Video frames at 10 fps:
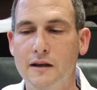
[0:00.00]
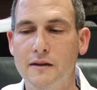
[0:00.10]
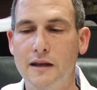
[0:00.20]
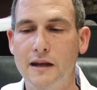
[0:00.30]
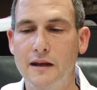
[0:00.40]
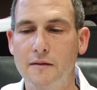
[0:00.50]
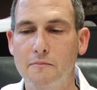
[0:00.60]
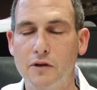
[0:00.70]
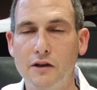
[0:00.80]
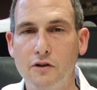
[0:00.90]
The
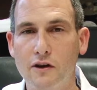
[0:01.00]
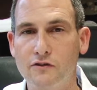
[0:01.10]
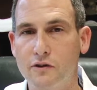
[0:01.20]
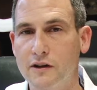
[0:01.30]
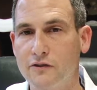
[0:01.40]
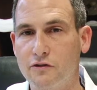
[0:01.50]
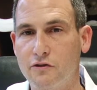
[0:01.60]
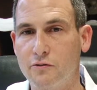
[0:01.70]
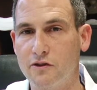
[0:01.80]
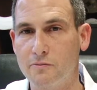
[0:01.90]
blood loss during the
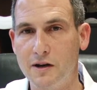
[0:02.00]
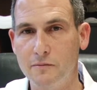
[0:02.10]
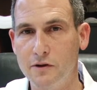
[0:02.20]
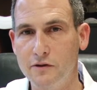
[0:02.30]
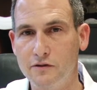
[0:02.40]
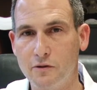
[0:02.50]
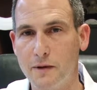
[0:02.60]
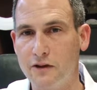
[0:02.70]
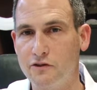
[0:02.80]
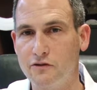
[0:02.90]
surgery is minimal, so
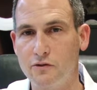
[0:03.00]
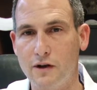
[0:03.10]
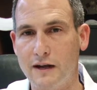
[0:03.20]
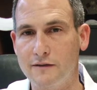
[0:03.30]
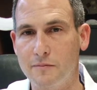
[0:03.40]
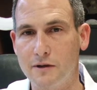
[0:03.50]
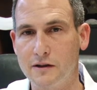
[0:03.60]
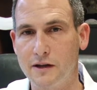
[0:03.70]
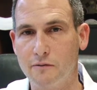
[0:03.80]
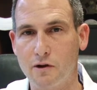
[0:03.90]
patients do not
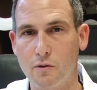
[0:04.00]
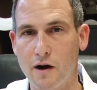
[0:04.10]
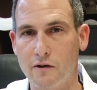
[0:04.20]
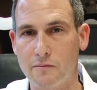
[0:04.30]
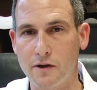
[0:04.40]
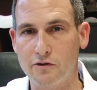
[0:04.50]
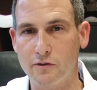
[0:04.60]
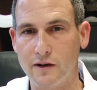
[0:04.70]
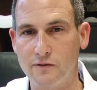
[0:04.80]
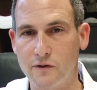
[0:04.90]
typically require a blood
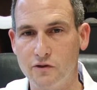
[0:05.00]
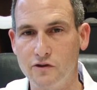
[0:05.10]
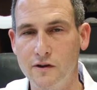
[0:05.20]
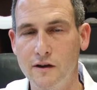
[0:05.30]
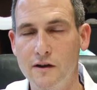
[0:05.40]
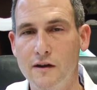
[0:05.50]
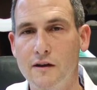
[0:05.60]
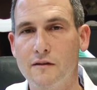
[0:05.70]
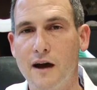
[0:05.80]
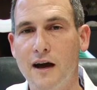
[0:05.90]
transfusion.
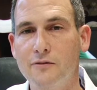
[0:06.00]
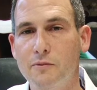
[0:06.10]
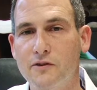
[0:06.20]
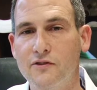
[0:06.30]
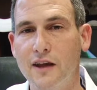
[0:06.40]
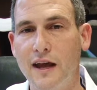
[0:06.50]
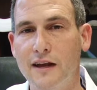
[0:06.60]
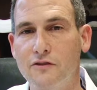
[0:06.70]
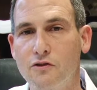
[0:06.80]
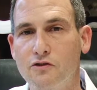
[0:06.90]
The hospital
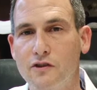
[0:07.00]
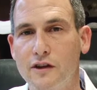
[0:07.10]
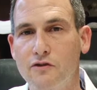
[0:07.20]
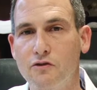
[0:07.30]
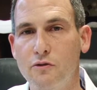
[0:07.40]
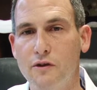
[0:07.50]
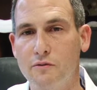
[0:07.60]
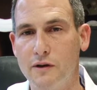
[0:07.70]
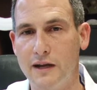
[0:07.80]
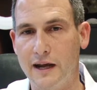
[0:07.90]
stay is usually 2 to
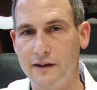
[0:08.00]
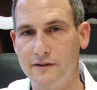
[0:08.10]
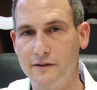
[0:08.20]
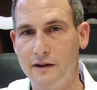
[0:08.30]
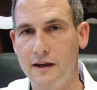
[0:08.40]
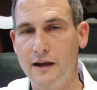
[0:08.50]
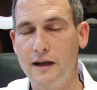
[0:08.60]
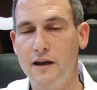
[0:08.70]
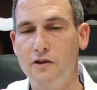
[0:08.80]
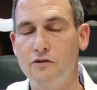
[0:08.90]
3 days.
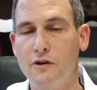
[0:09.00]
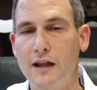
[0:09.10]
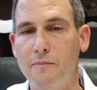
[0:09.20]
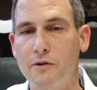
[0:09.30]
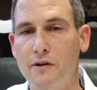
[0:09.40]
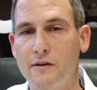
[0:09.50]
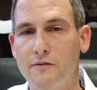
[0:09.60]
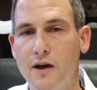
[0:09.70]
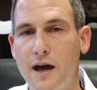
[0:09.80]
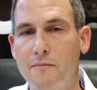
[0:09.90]
During that period of
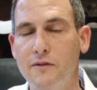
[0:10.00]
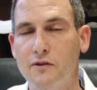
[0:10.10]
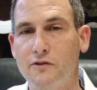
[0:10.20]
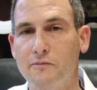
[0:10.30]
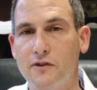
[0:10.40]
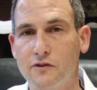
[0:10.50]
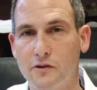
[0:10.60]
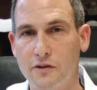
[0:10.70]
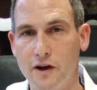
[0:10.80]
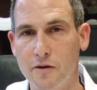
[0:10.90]
time, there's some
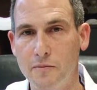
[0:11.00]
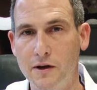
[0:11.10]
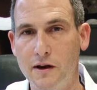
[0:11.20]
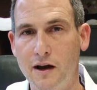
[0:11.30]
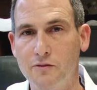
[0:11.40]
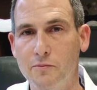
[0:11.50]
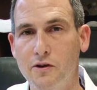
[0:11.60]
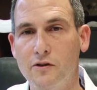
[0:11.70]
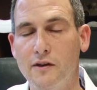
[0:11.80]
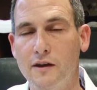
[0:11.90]
physical therapy in
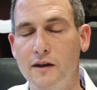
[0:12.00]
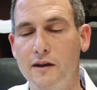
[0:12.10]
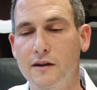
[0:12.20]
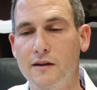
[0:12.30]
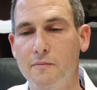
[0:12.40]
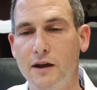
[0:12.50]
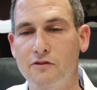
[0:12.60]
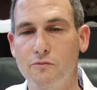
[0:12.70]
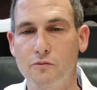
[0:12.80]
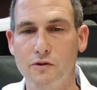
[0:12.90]
hospital. The
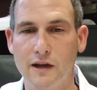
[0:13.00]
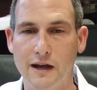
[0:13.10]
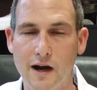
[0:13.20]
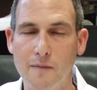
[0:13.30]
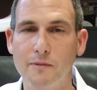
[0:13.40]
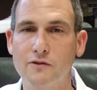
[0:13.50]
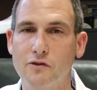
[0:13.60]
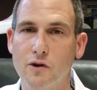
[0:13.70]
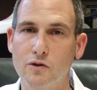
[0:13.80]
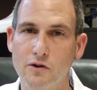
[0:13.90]
patient will get up and
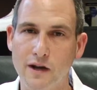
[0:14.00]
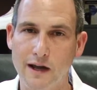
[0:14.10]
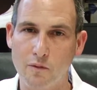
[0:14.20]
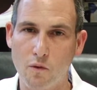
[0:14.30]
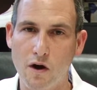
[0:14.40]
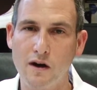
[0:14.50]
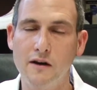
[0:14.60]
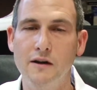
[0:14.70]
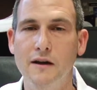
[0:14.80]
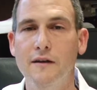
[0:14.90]
start learning how to walk.